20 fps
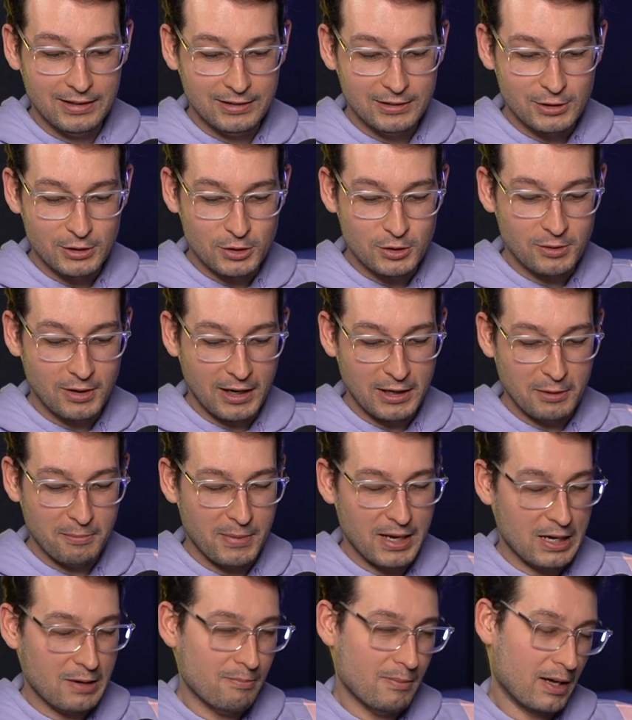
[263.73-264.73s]
just trying to
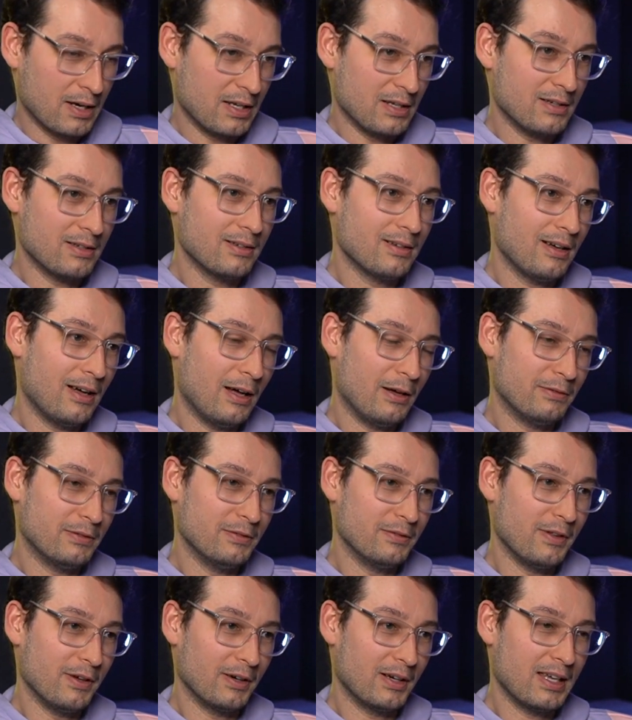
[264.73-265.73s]
make money off
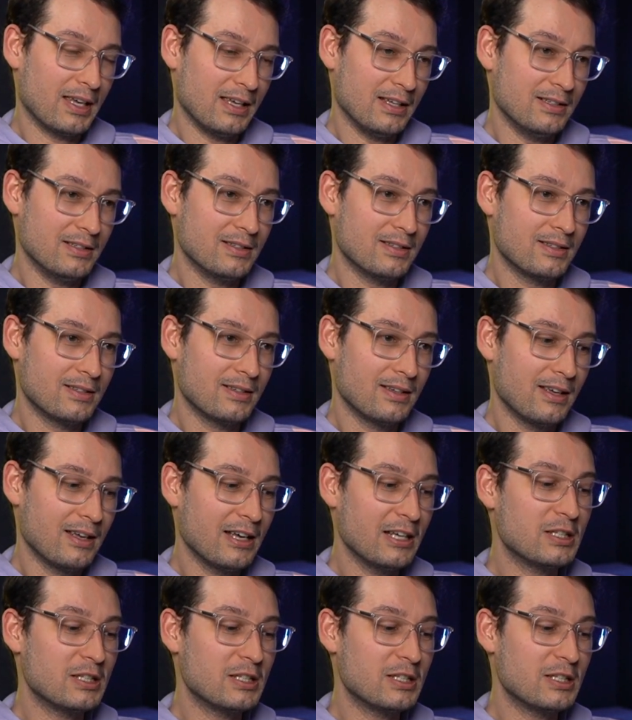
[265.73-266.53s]
of their kids